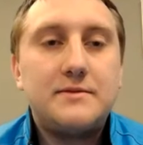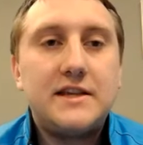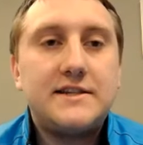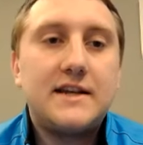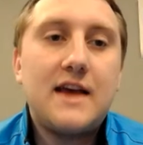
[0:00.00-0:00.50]

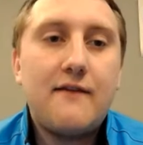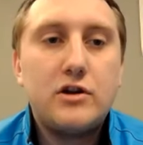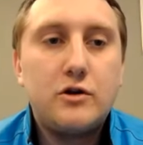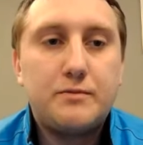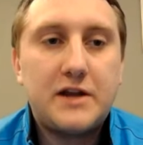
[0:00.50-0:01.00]
These days,
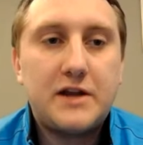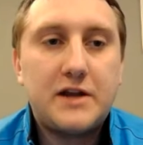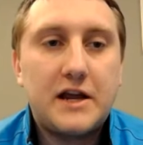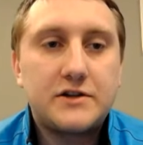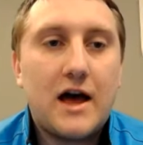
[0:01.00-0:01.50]
every new
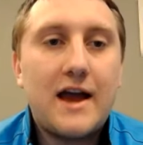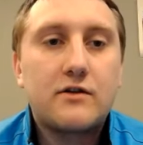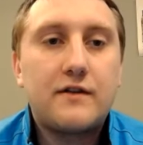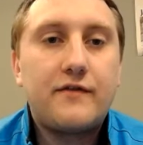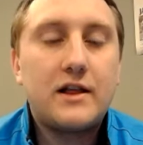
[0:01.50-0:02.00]
potential hire
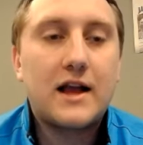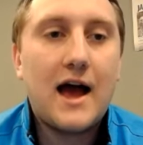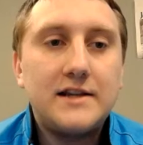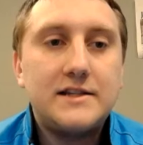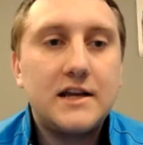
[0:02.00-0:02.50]
can feel like a
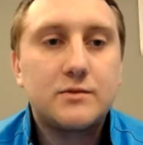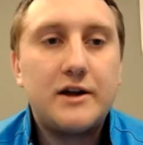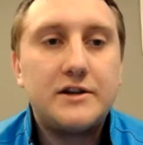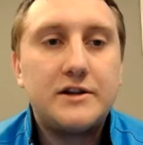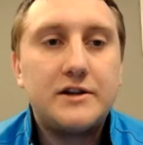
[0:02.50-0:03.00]
stakes
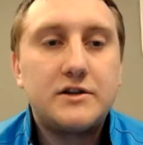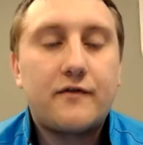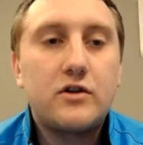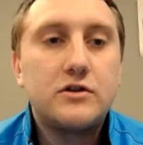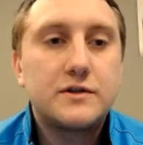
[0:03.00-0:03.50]
wager for
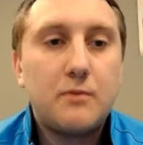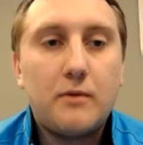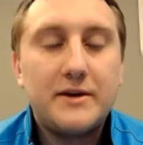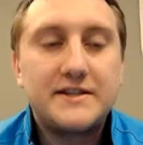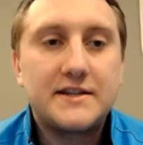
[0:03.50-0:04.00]
your small
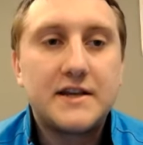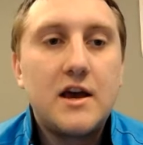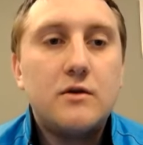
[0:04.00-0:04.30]
business,